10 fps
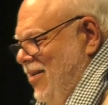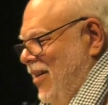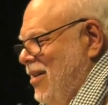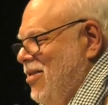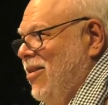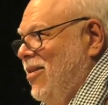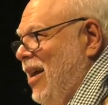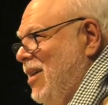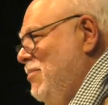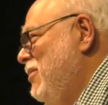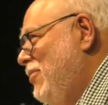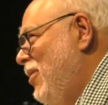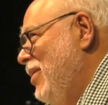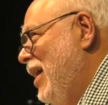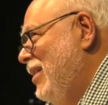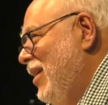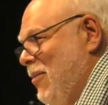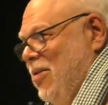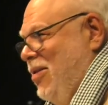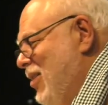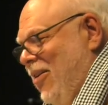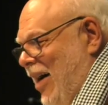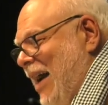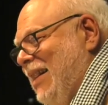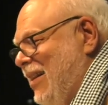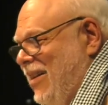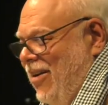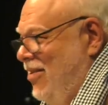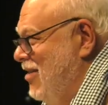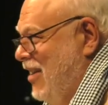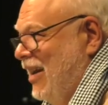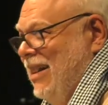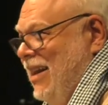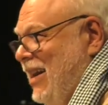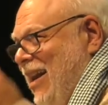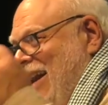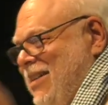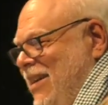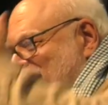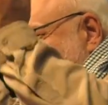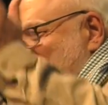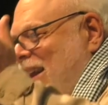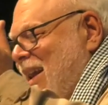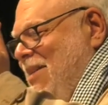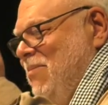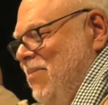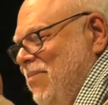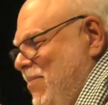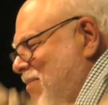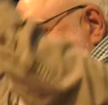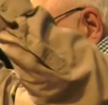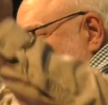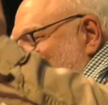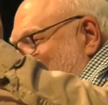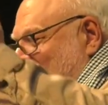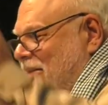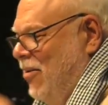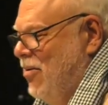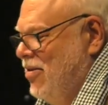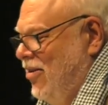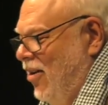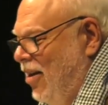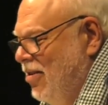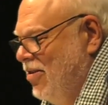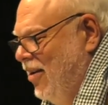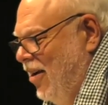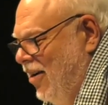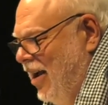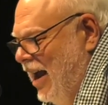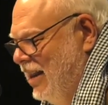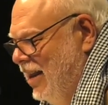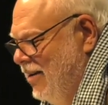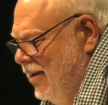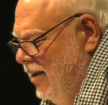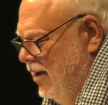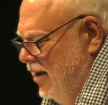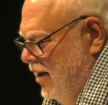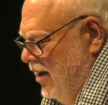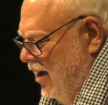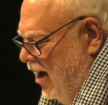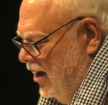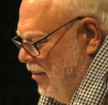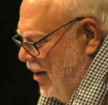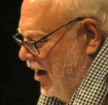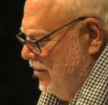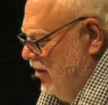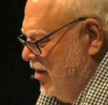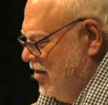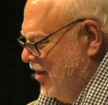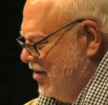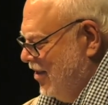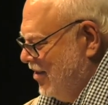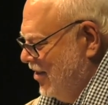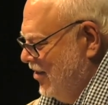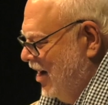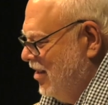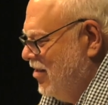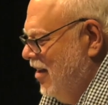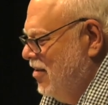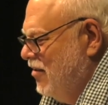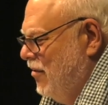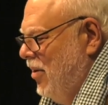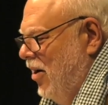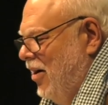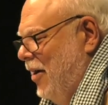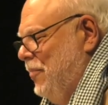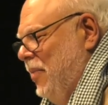Right, so like before that, there was no island there, and suddenly 1898, wow, there was an All Star Island uh, on the bottom, you can see it says the United States of America.